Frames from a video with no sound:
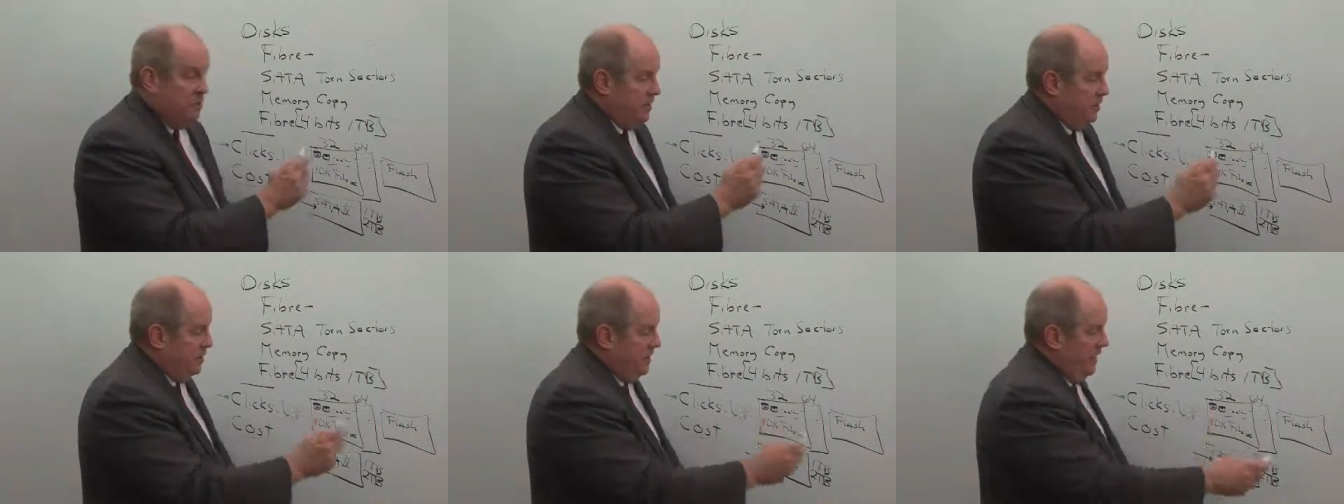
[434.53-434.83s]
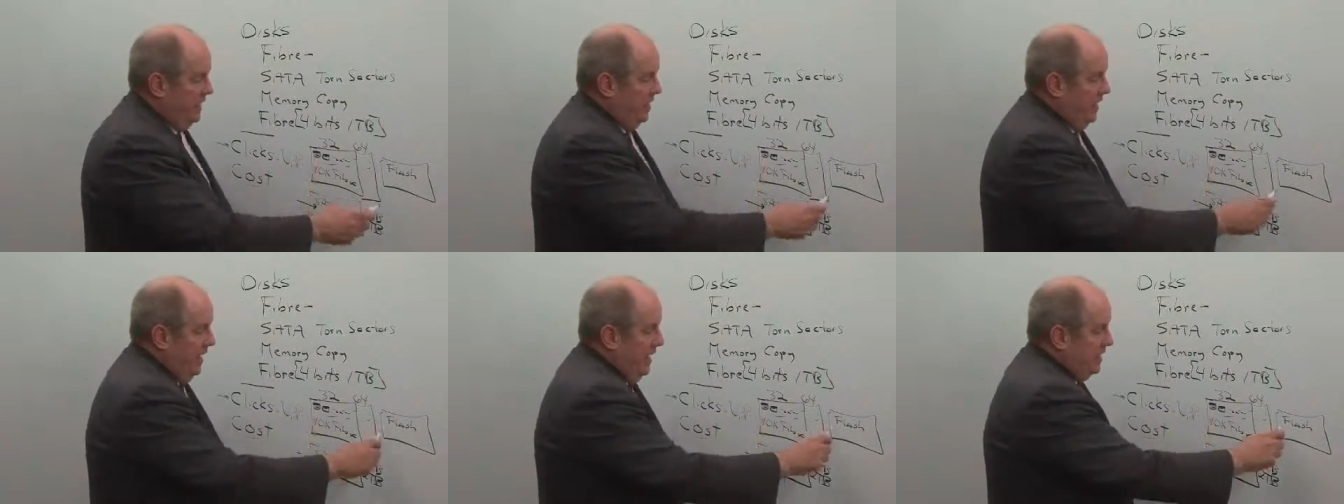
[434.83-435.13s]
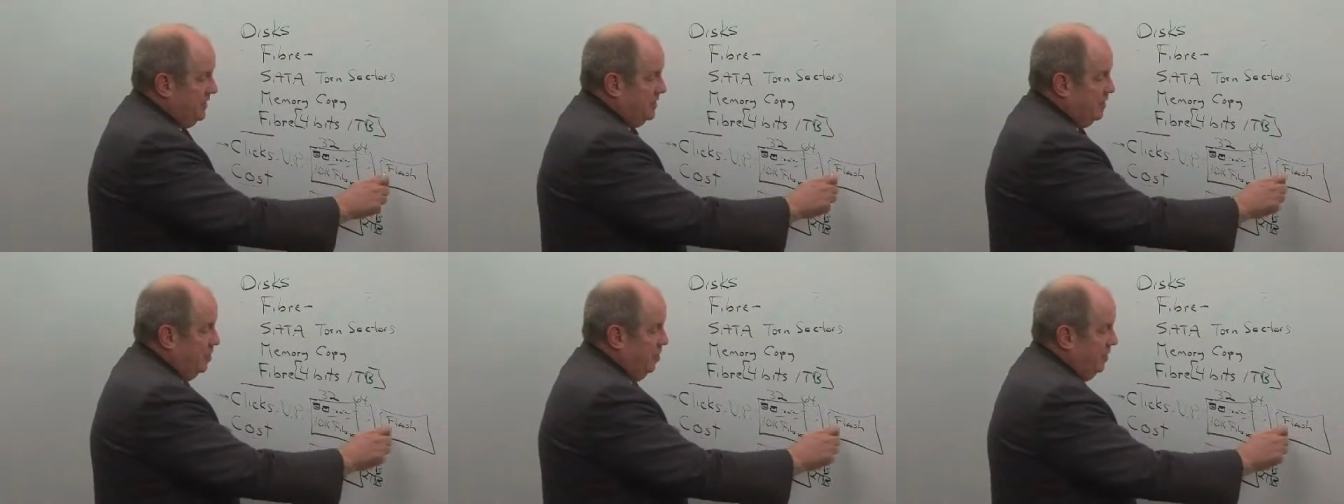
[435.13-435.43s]
The data
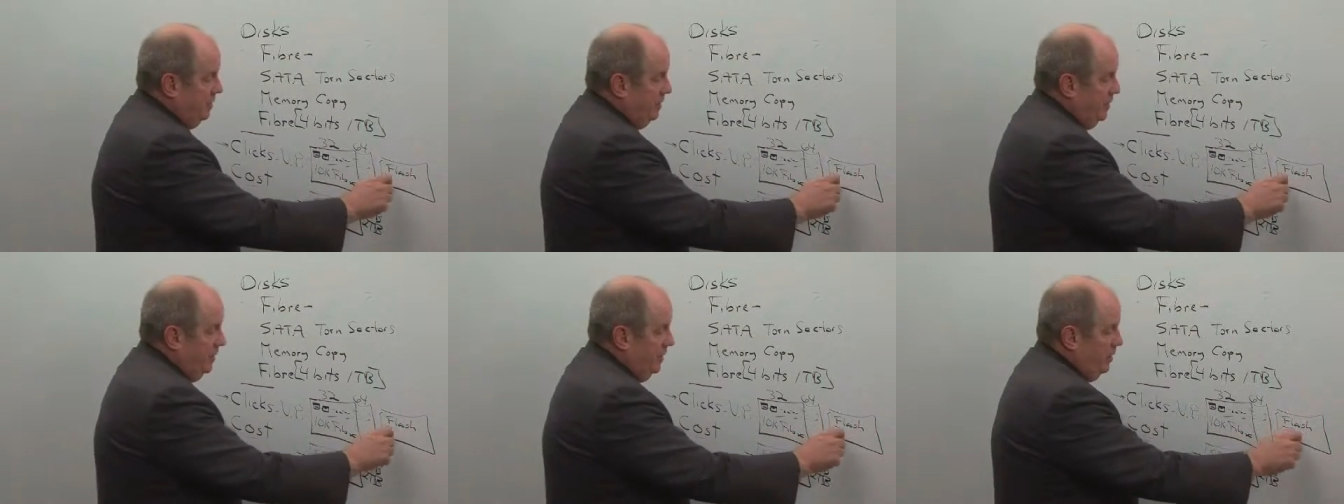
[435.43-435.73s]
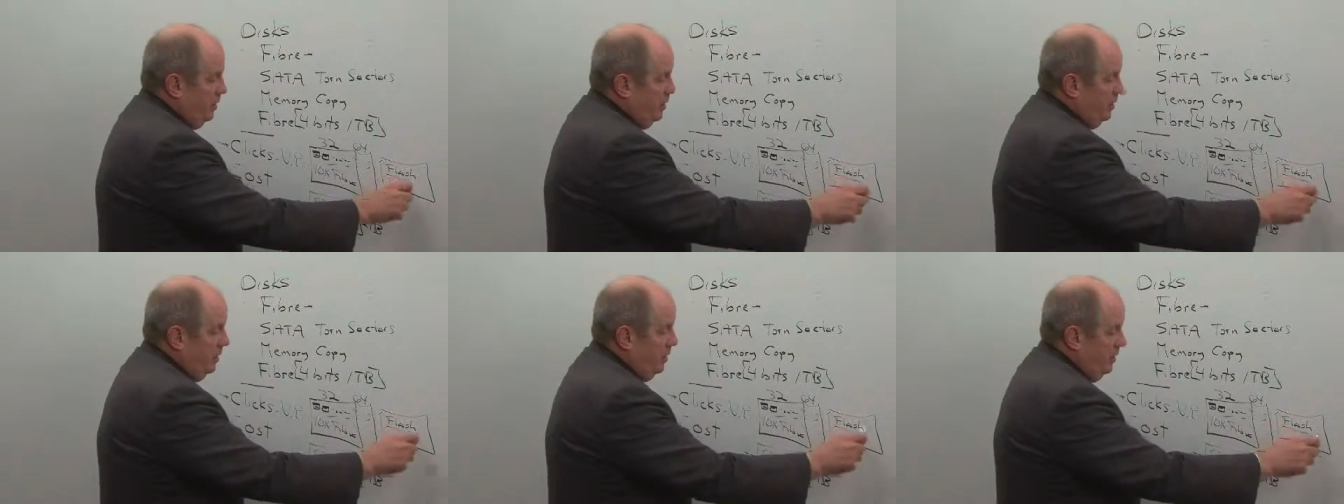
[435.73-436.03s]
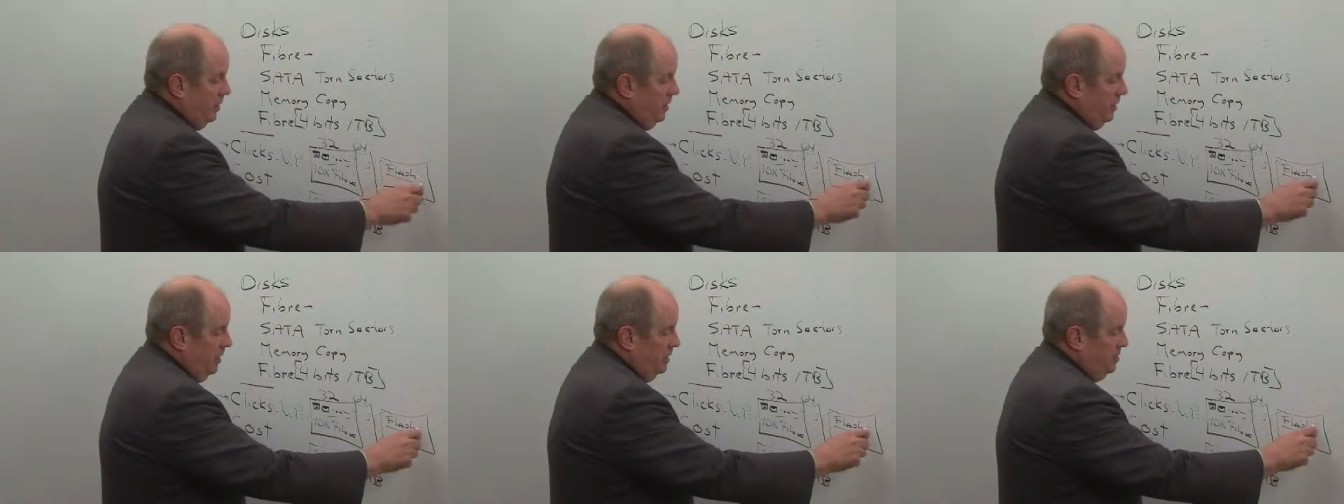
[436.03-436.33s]
has to go up here,
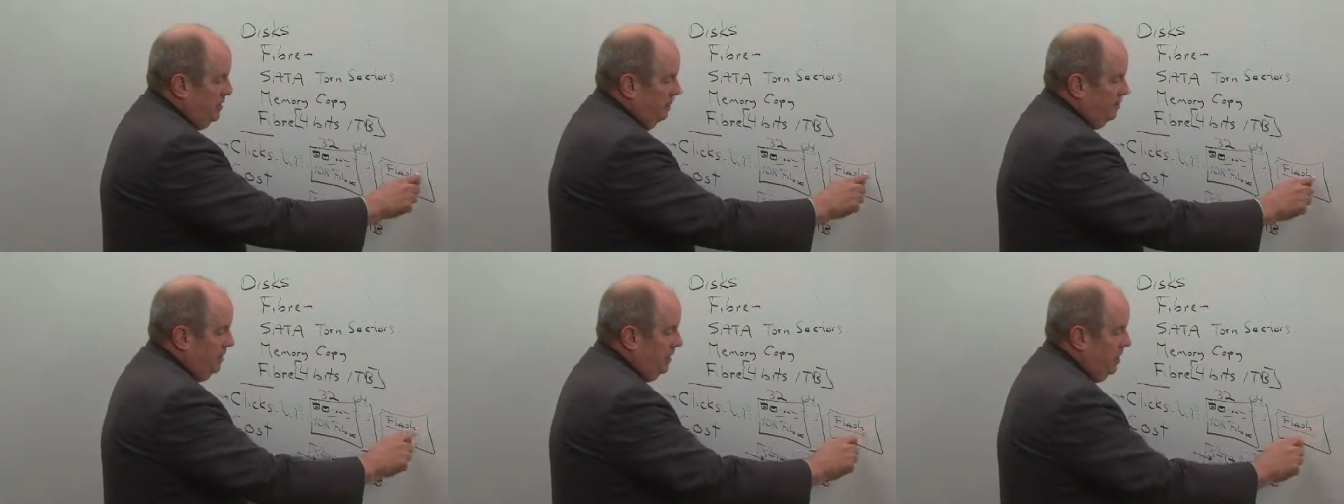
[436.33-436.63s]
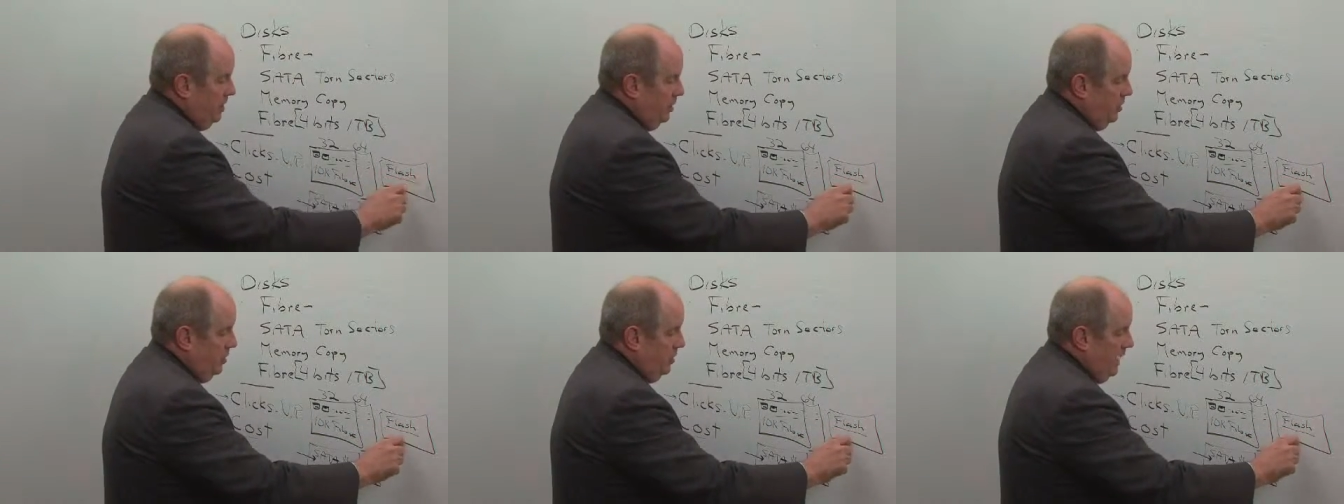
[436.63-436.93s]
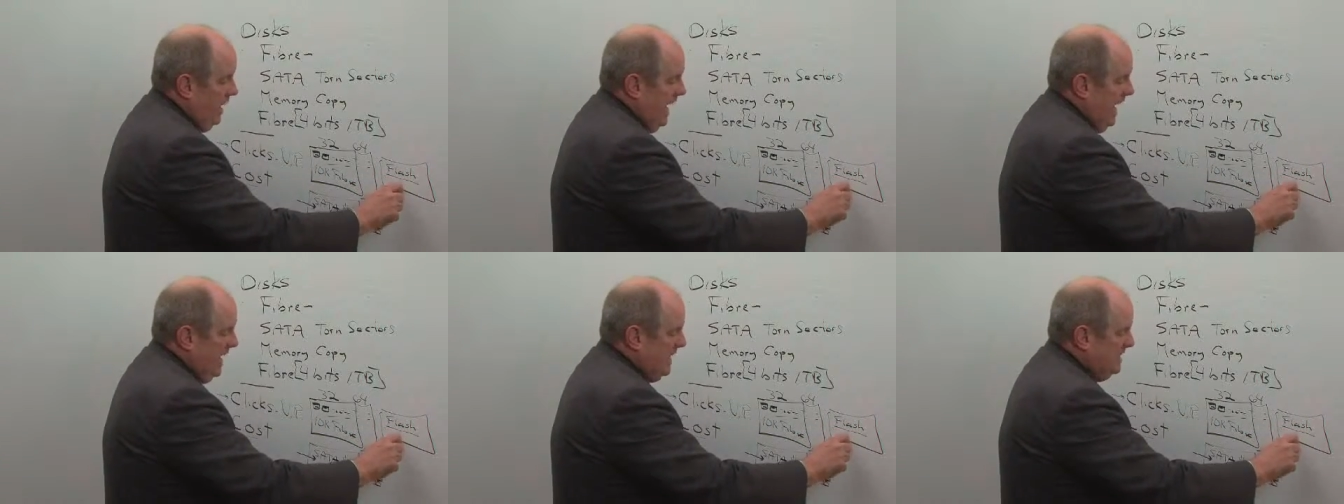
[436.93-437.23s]
is up here,
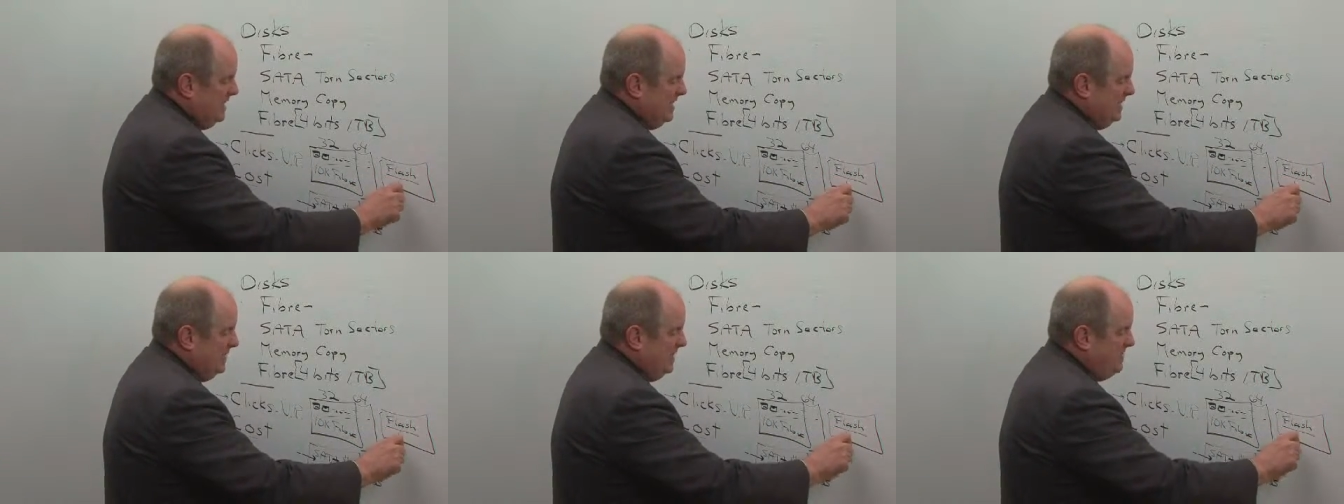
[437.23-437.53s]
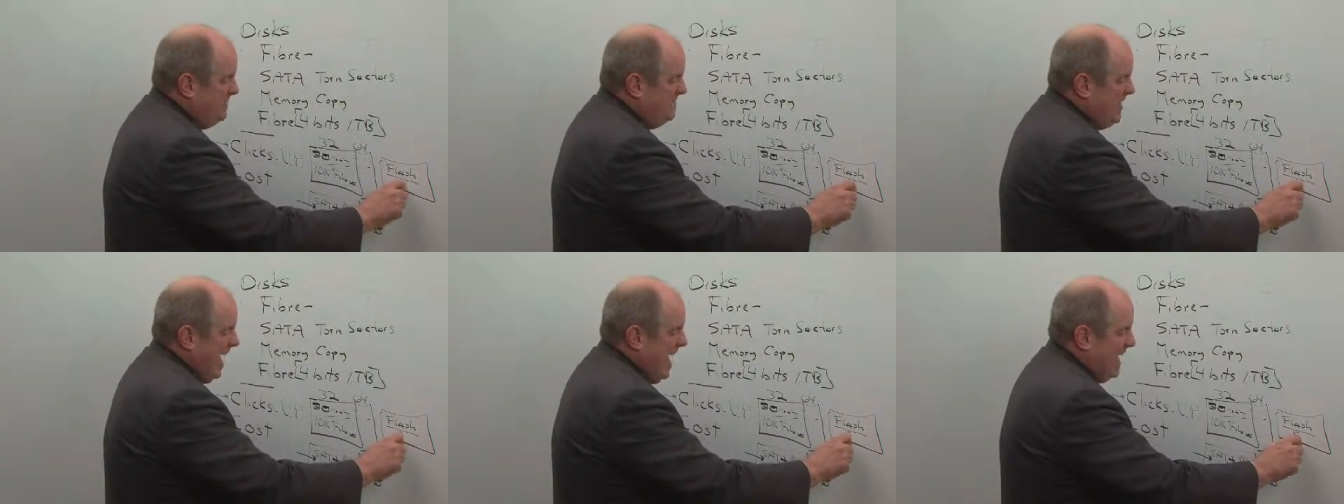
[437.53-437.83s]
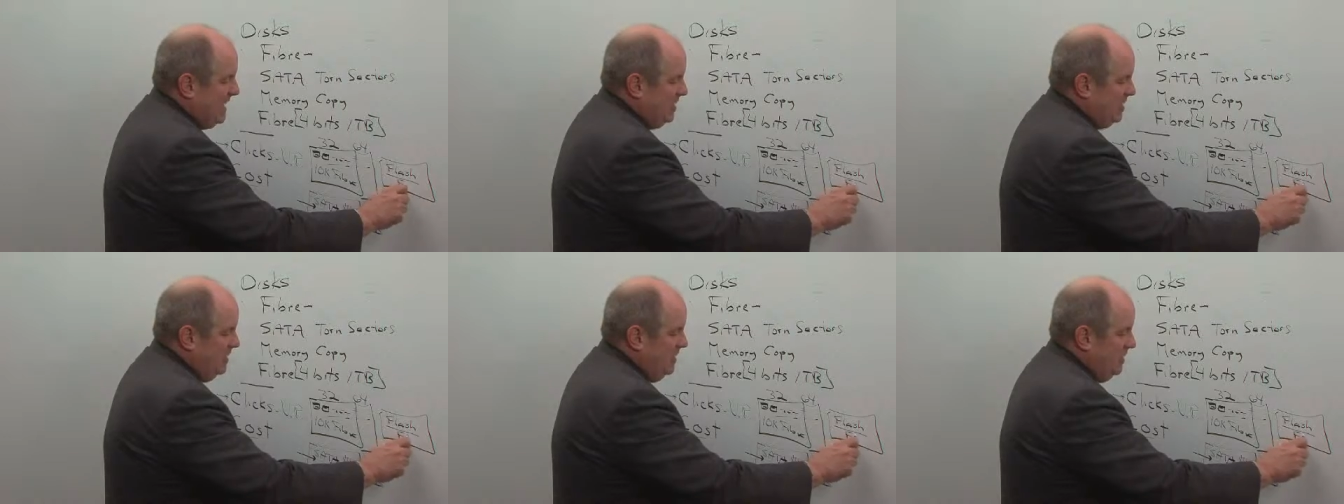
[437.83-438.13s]
and it's
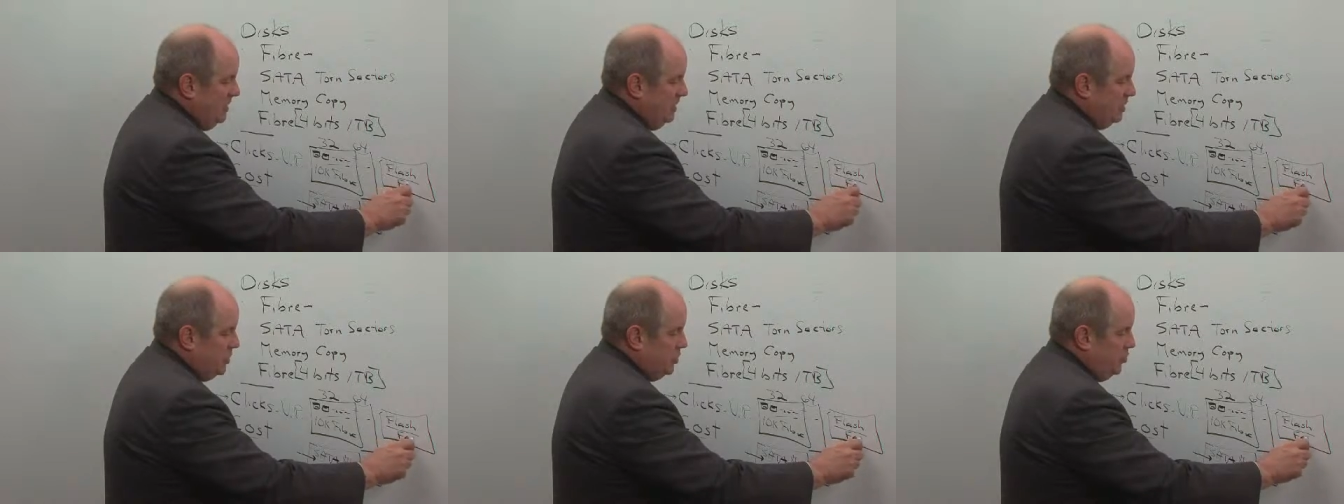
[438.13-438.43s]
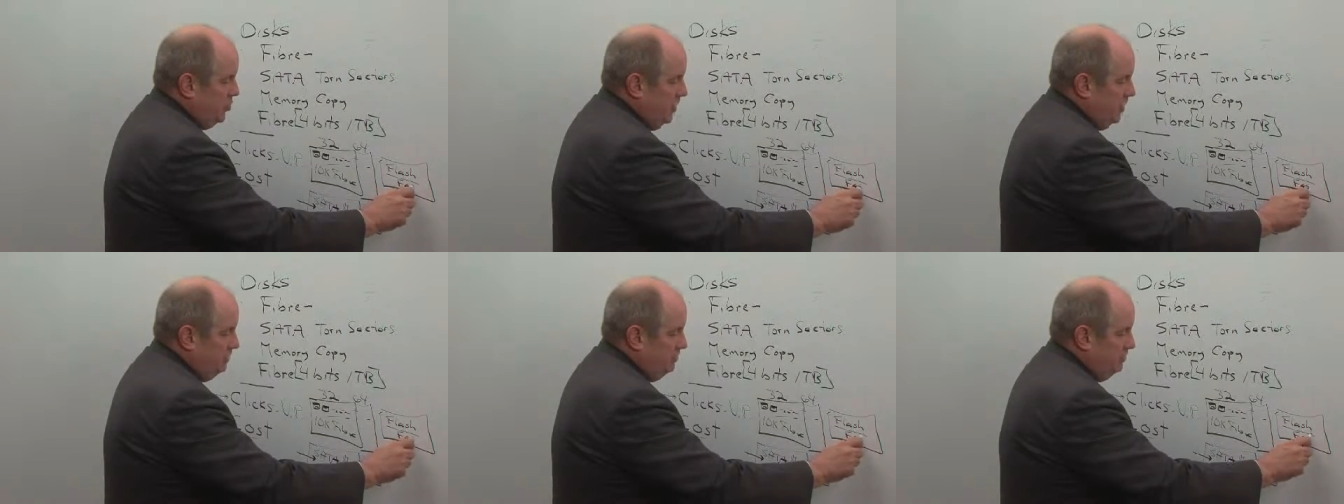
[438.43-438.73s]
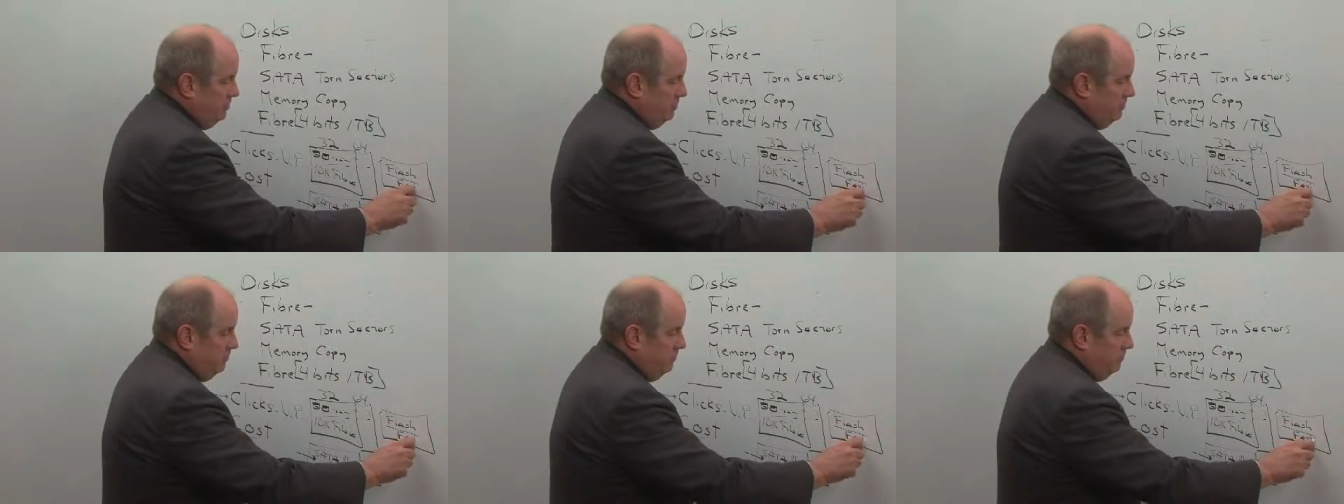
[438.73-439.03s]
fast in the extreme.